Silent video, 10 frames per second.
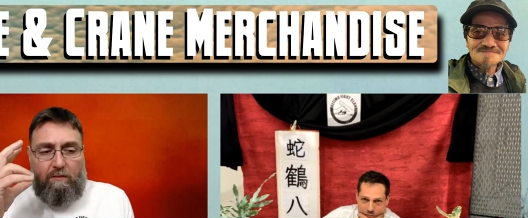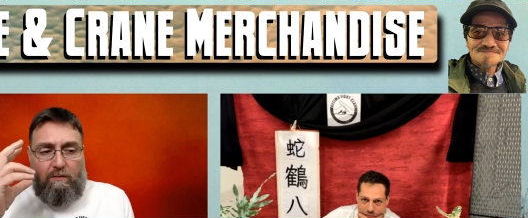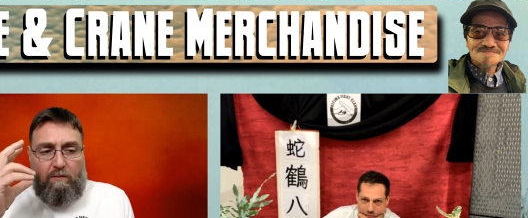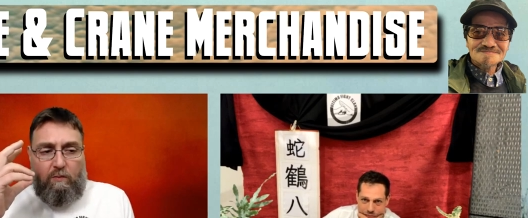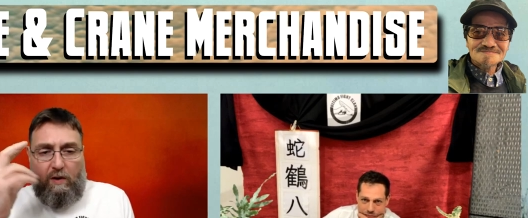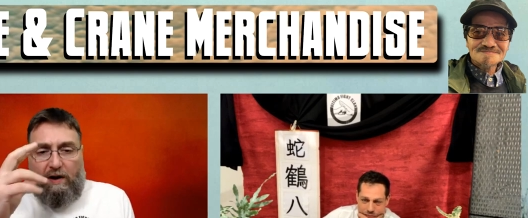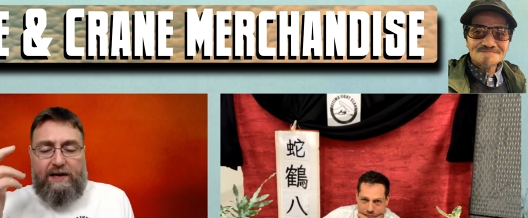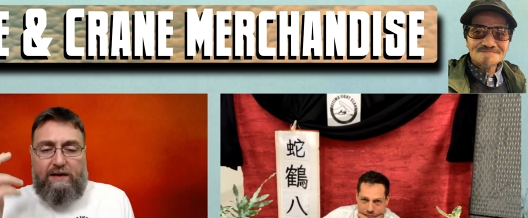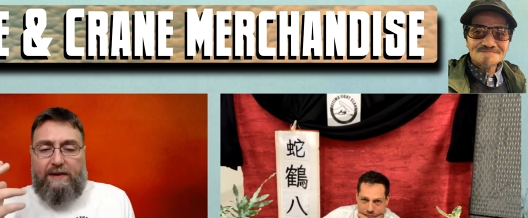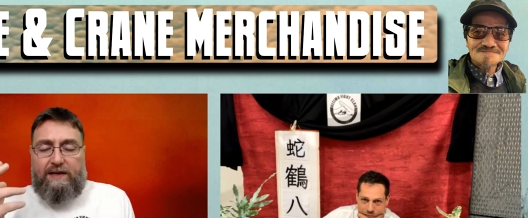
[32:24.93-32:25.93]
Speaker 1: why he
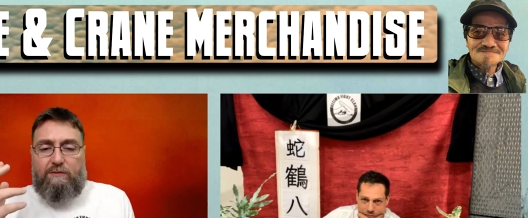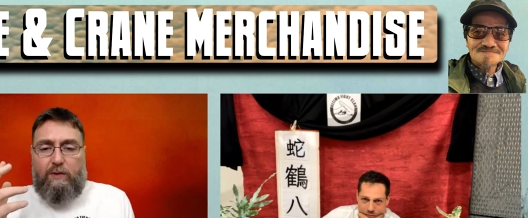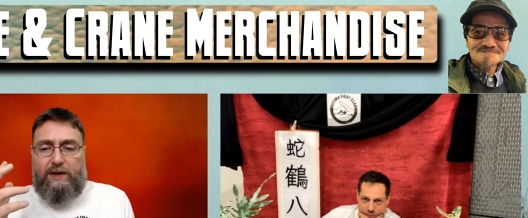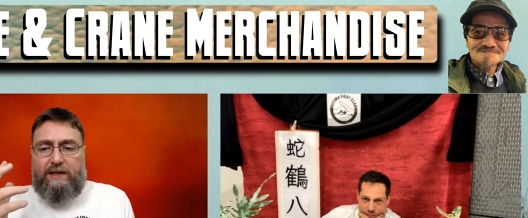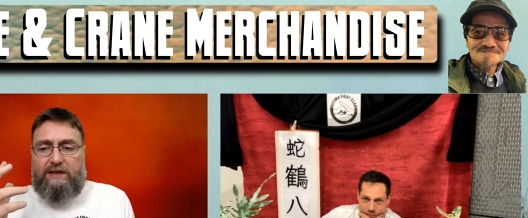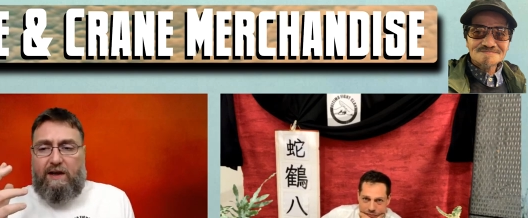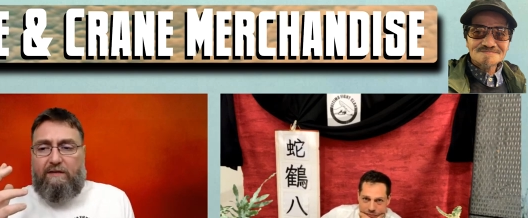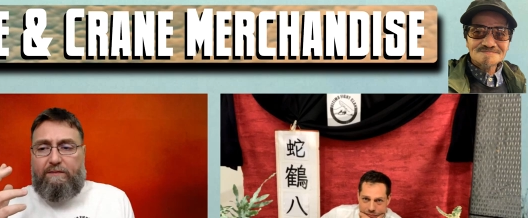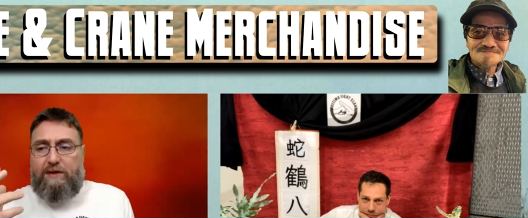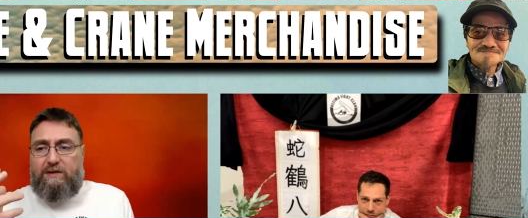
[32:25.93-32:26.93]
makes wicked stuff,
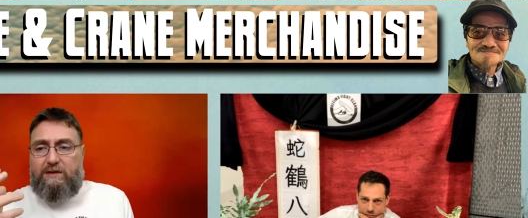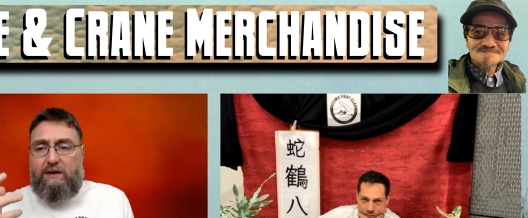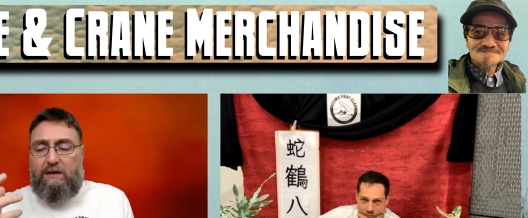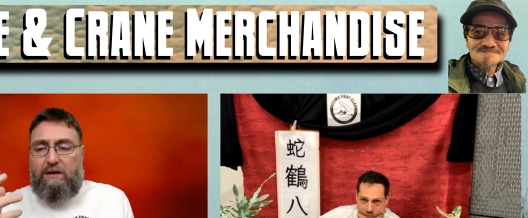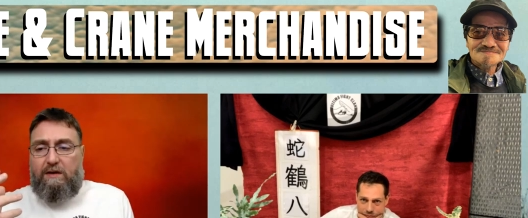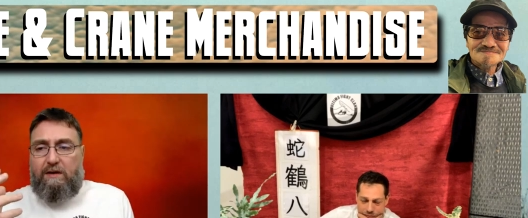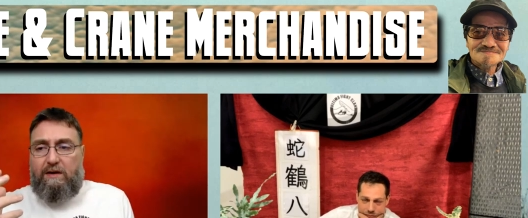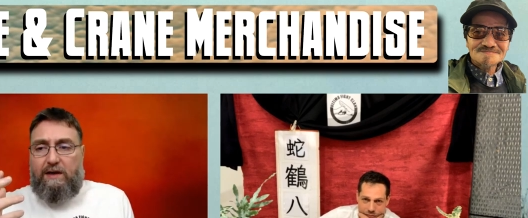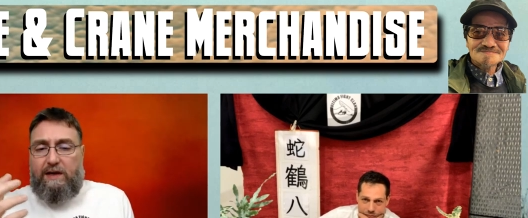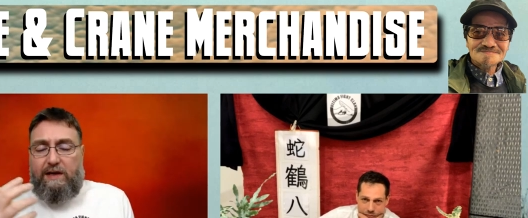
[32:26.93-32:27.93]
because
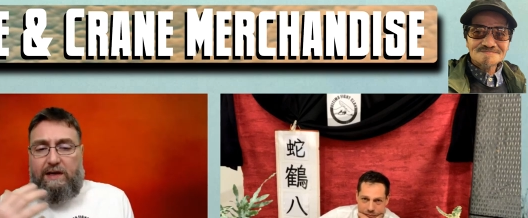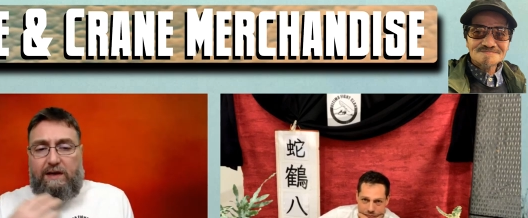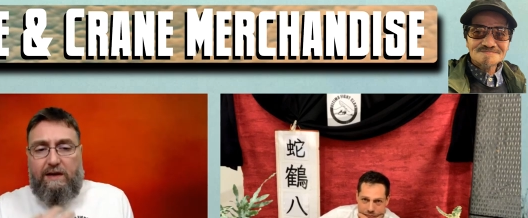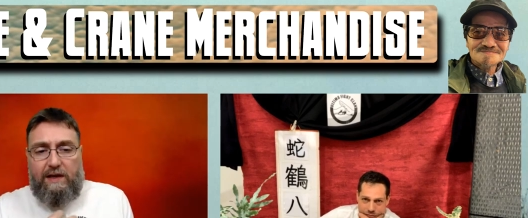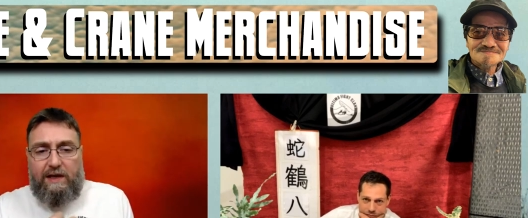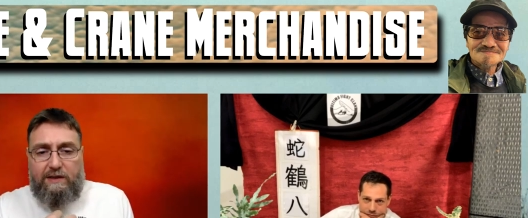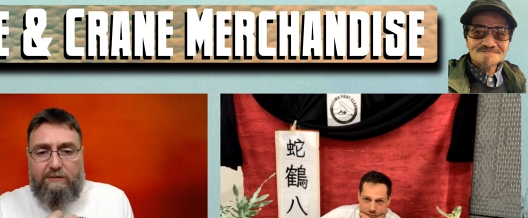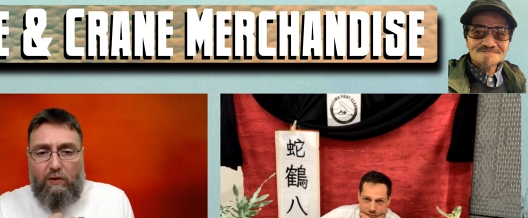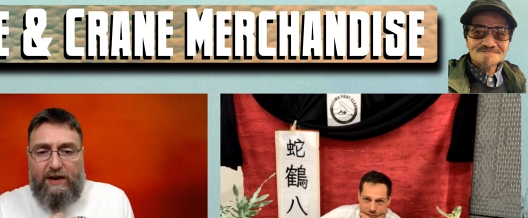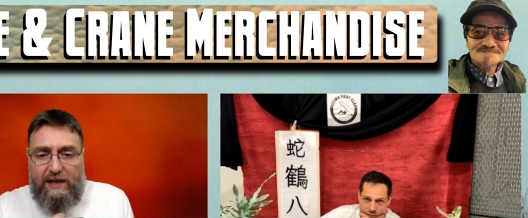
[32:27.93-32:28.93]
it, it's
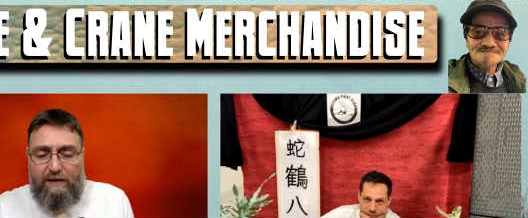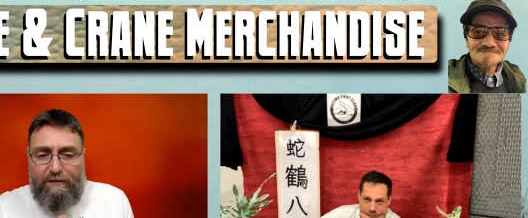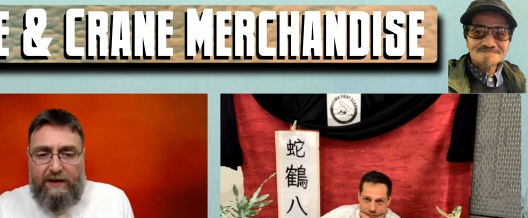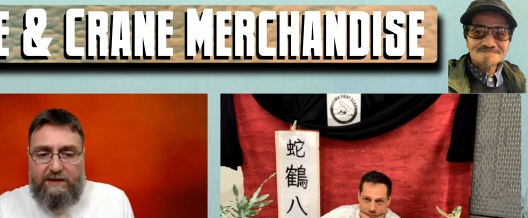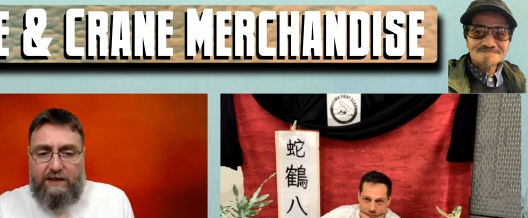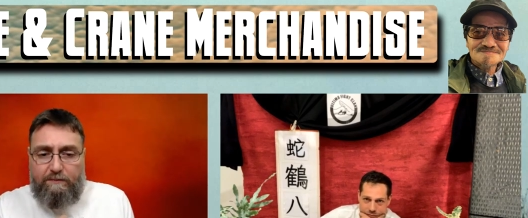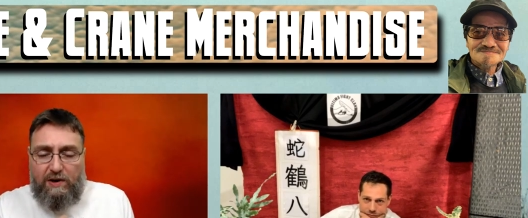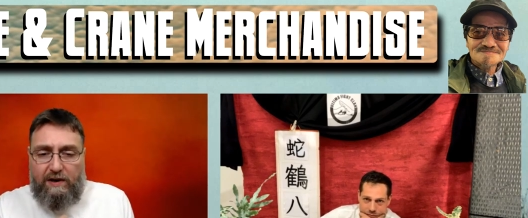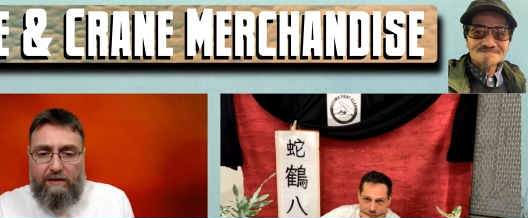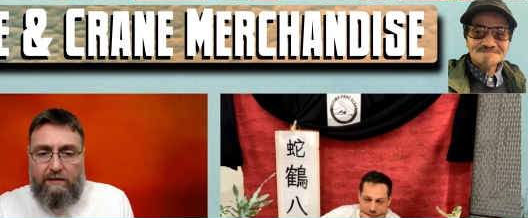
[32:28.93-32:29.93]
what he thinks is
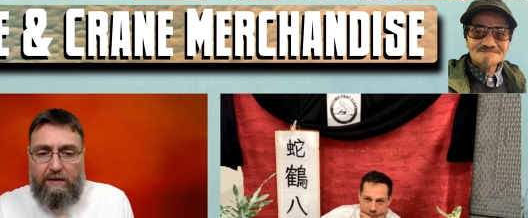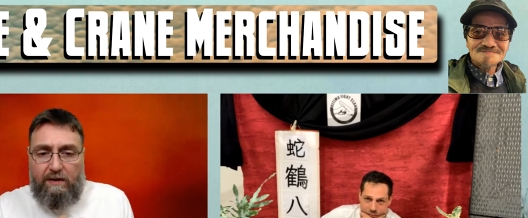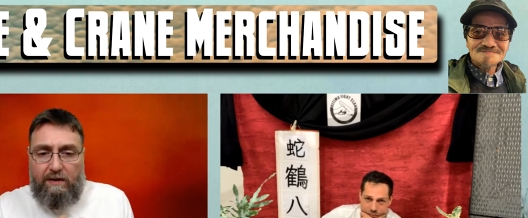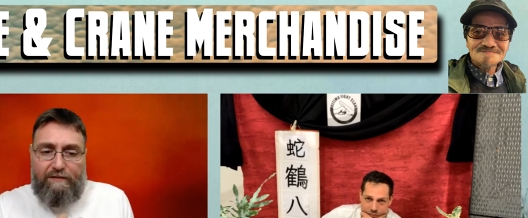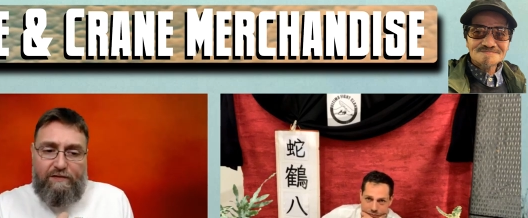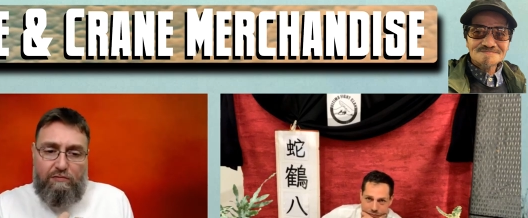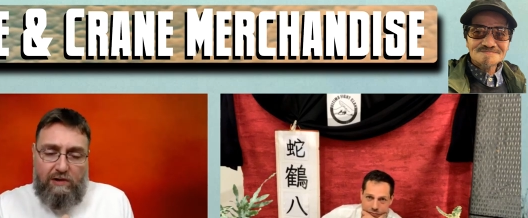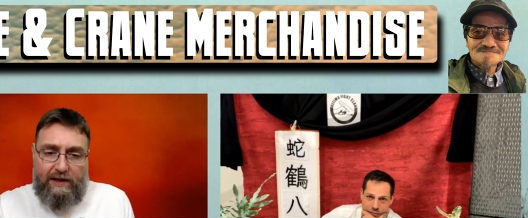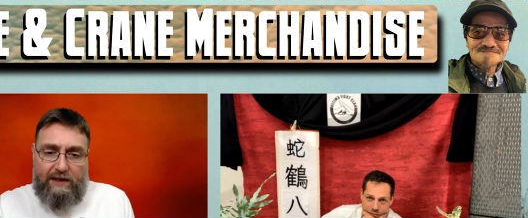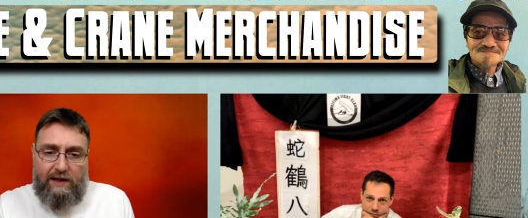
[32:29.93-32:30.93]
brilliant. If you
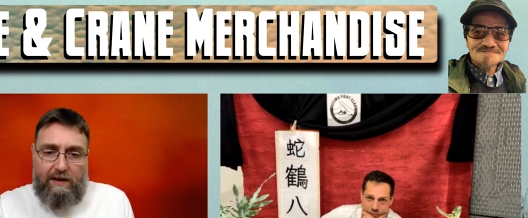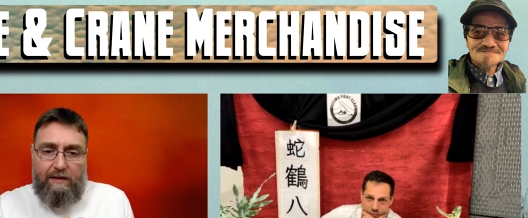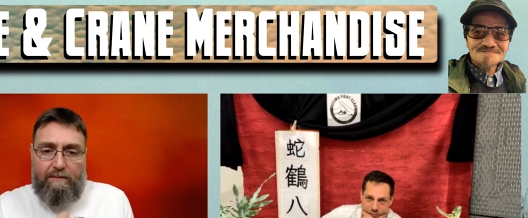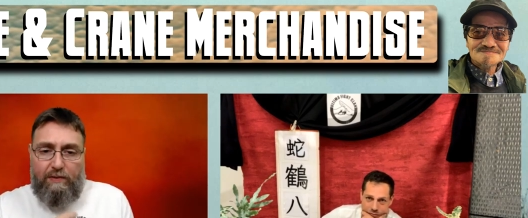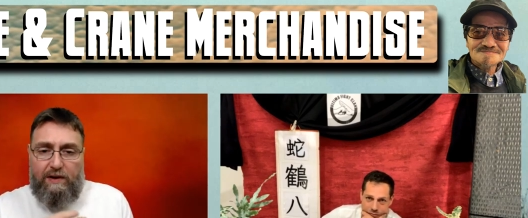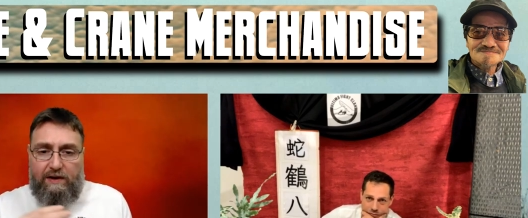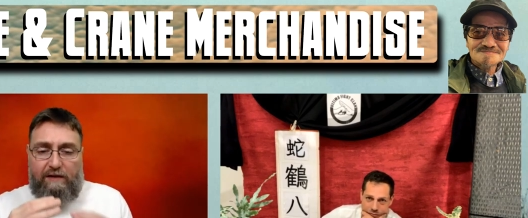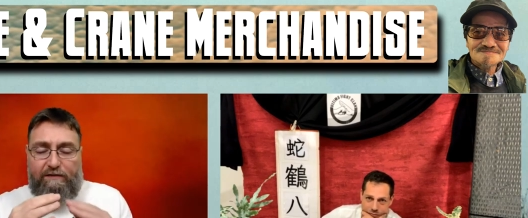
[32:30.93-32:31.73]
like it, brilliant. If you